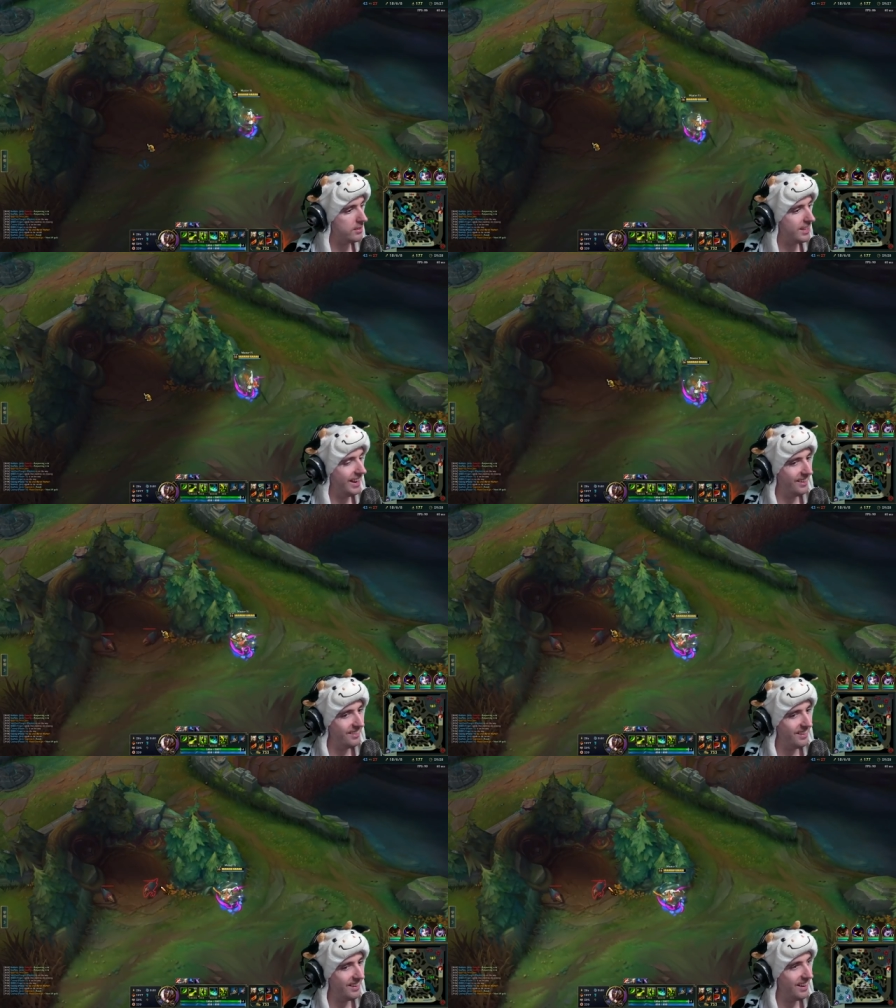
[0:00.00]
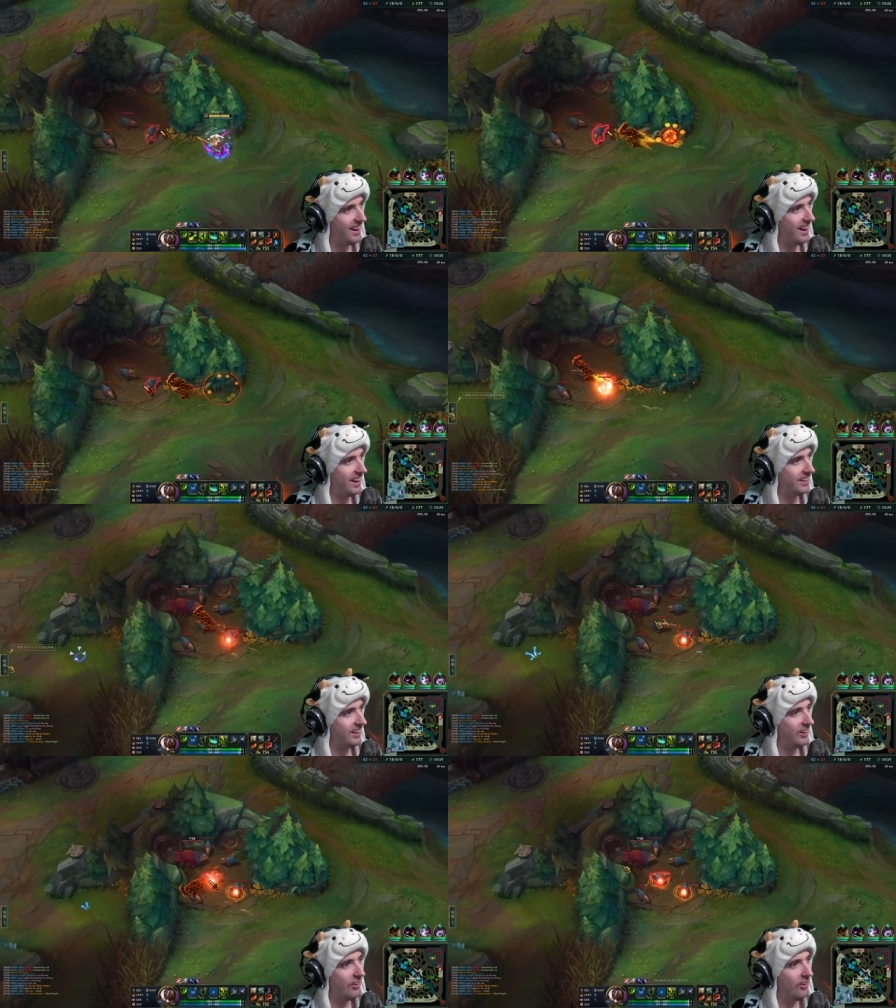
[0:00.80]
69
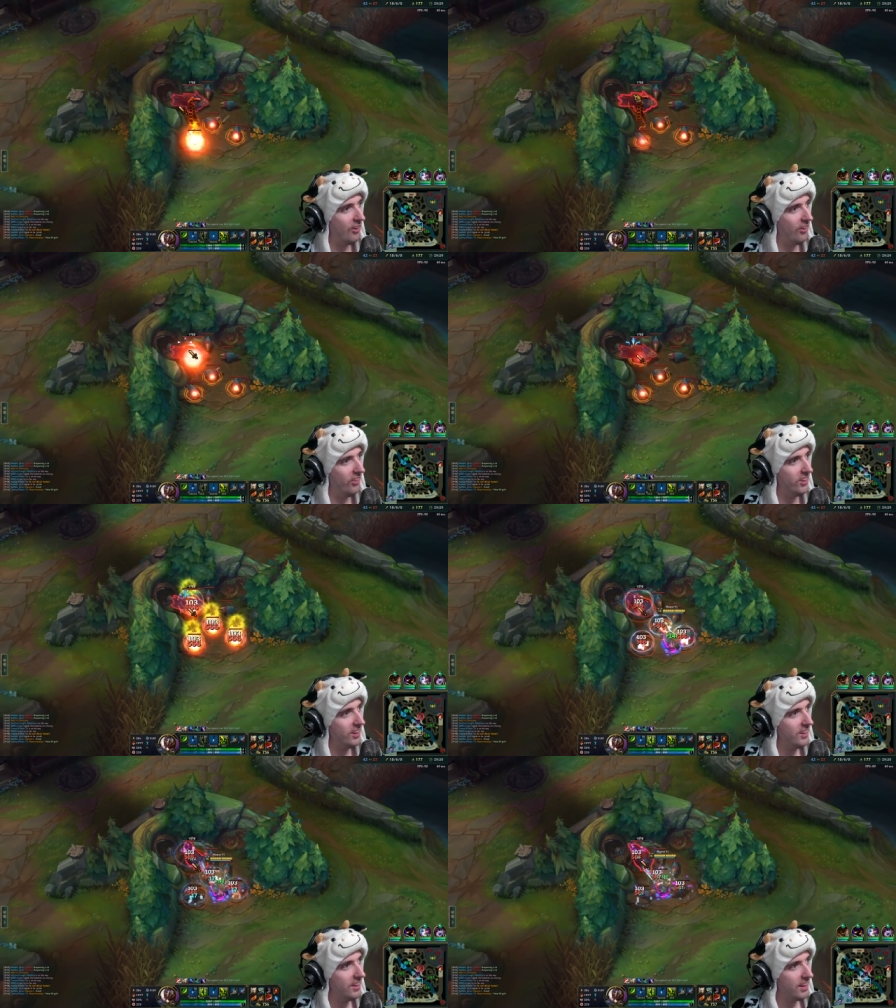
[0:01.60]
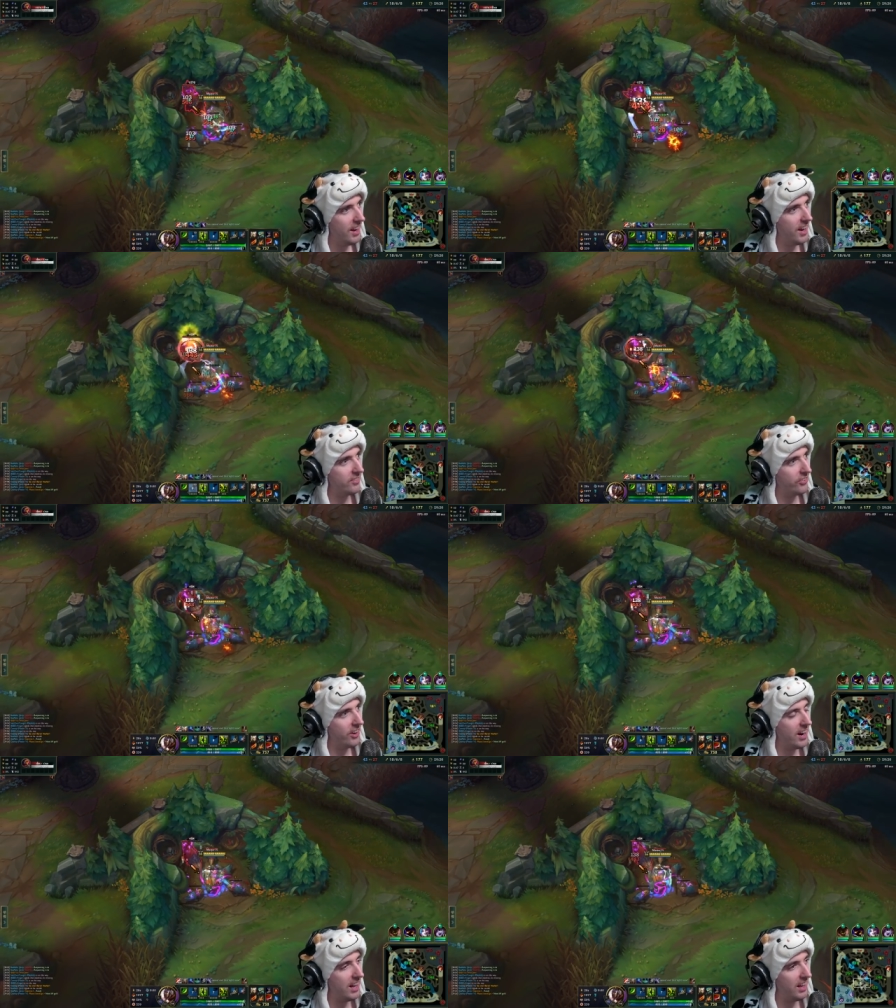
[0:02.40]
gold. That's
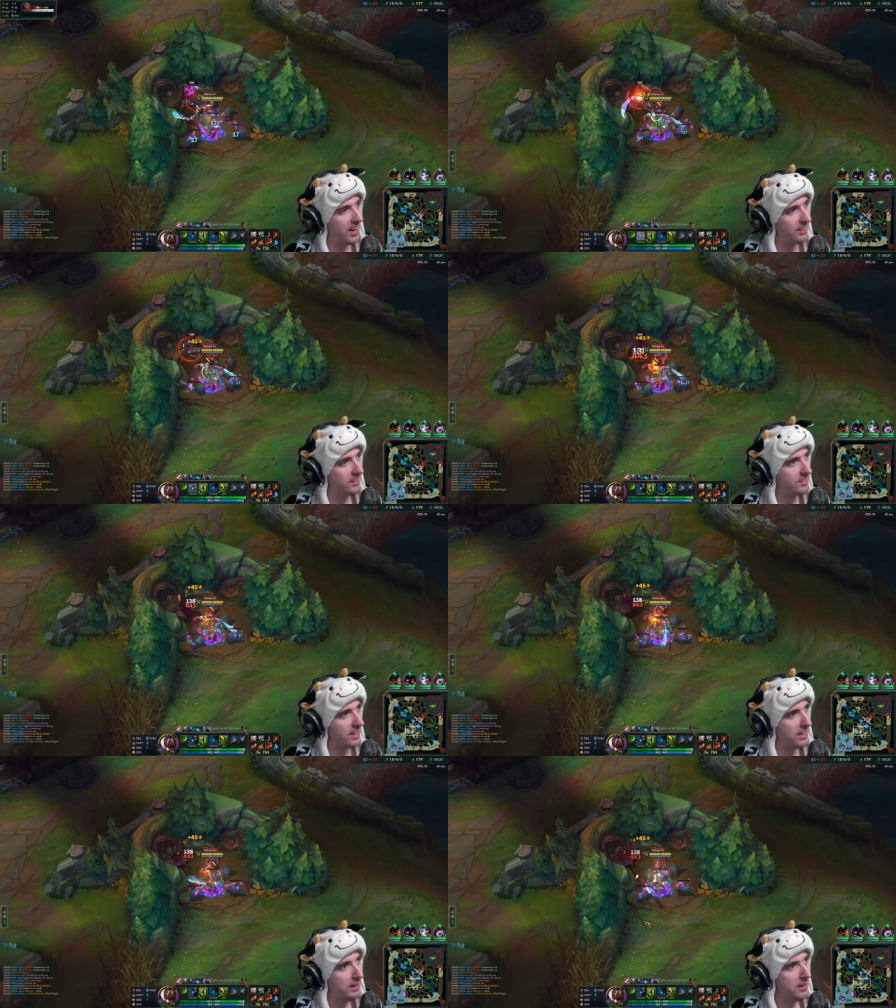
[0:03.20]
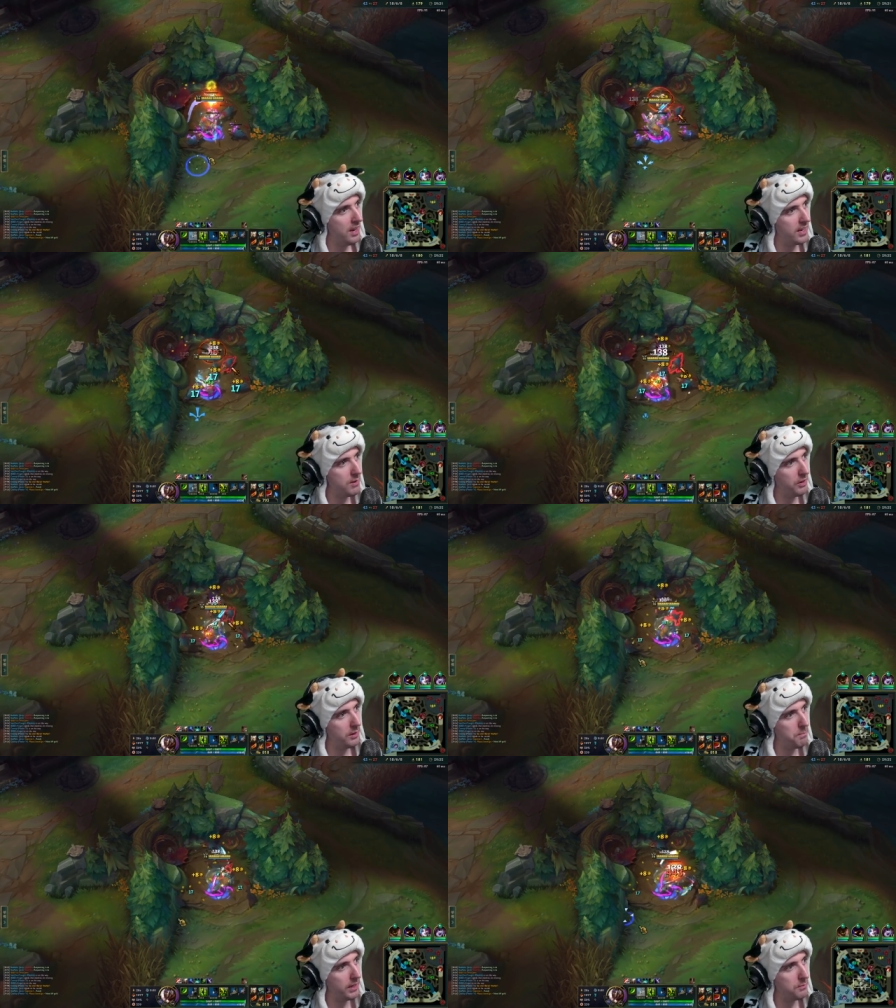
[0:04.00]
what I like to see. And then we
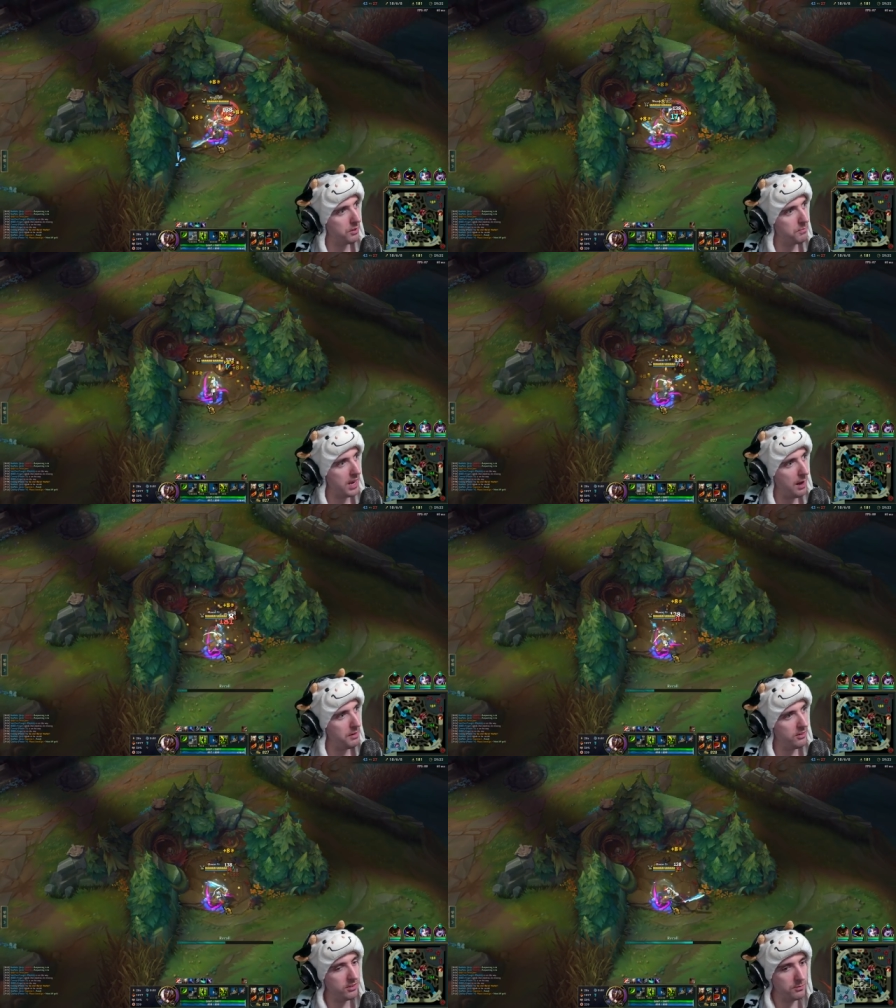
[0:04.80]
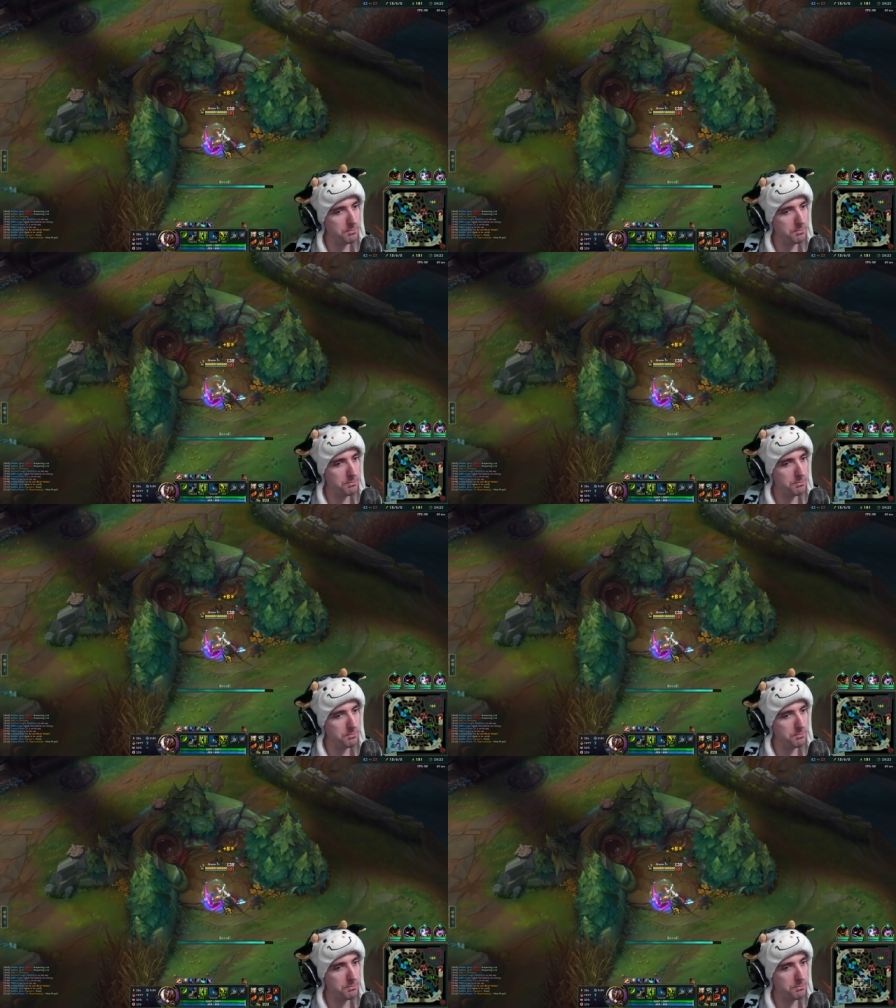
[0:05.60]
can pick up some tabbies and